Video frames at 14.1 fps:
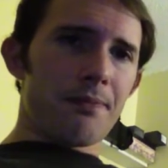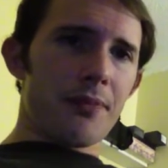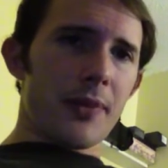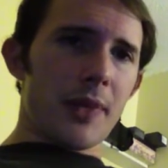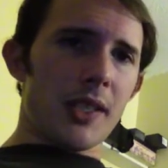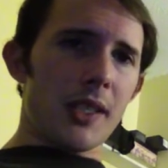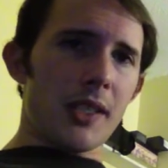
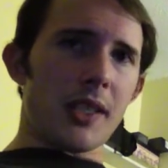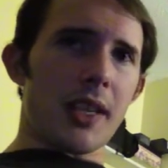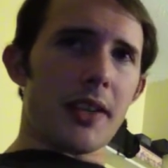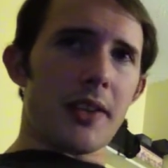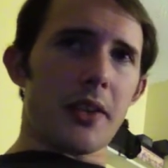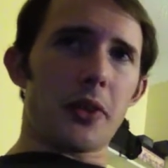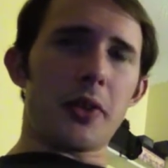This is
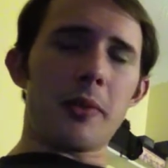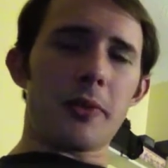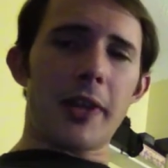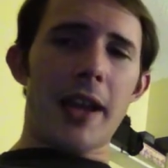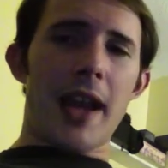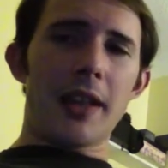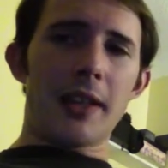kind of the grim
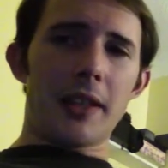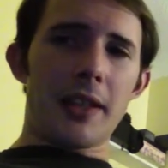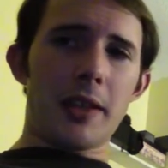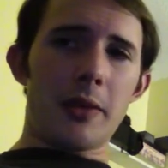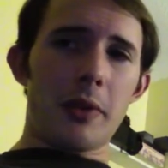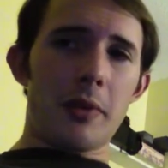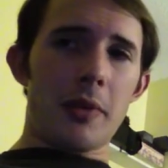reality
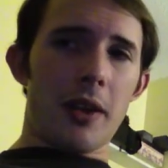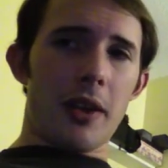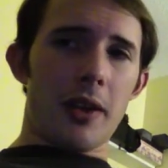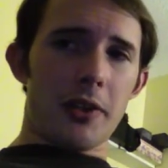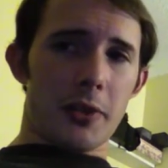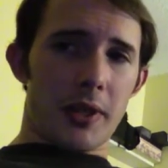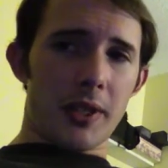that we brought onto